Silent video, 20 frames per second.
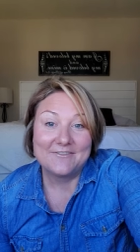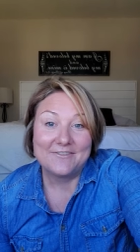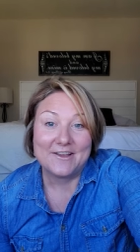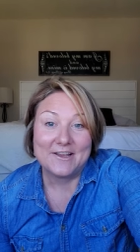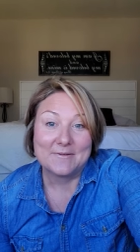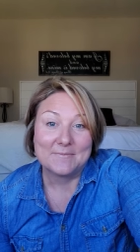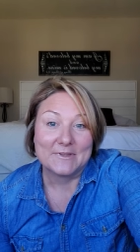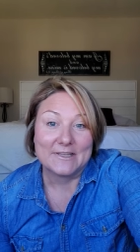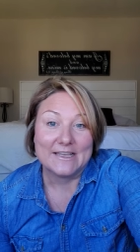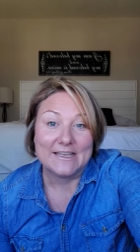
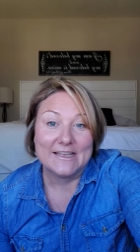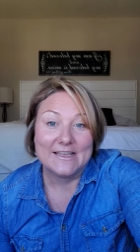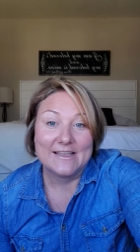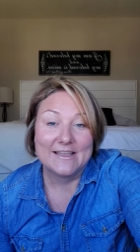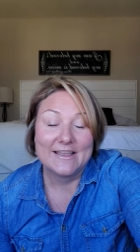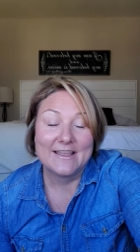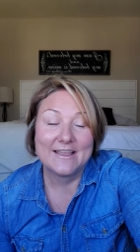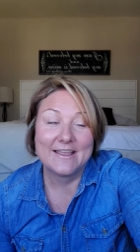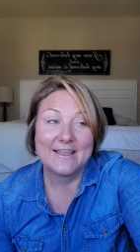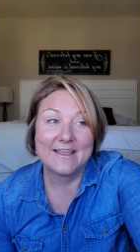family,
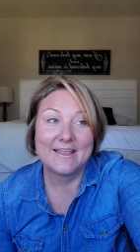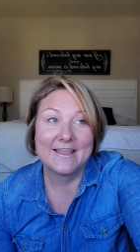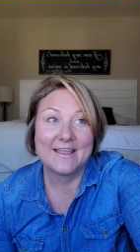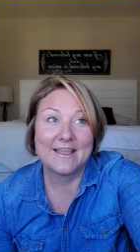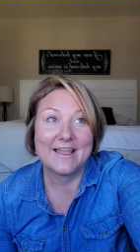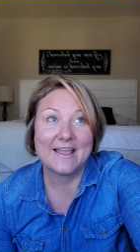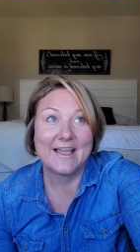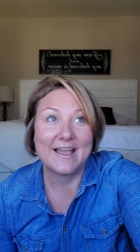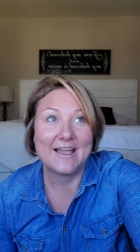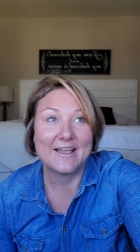
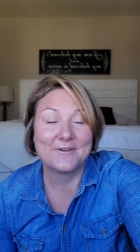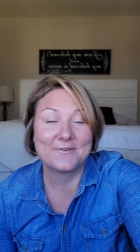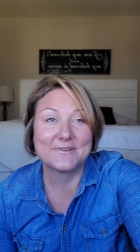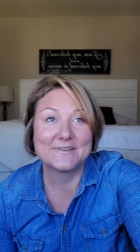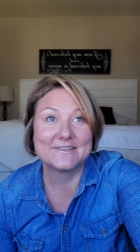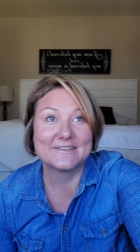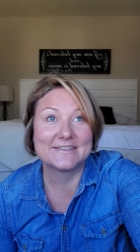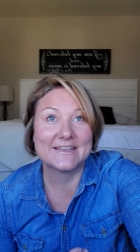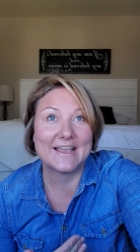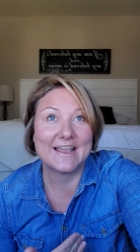I
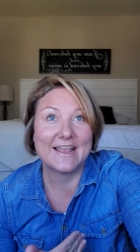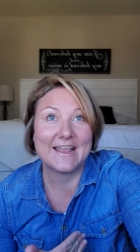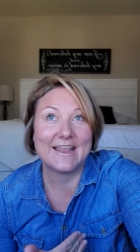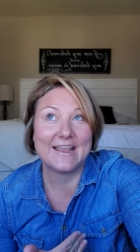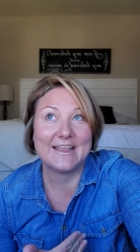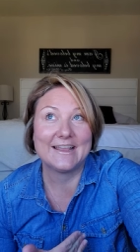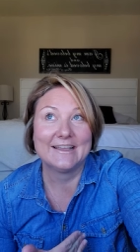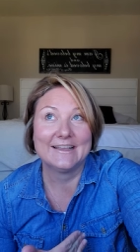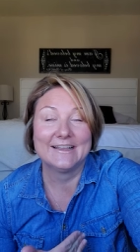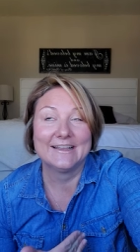would
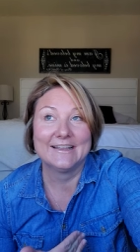say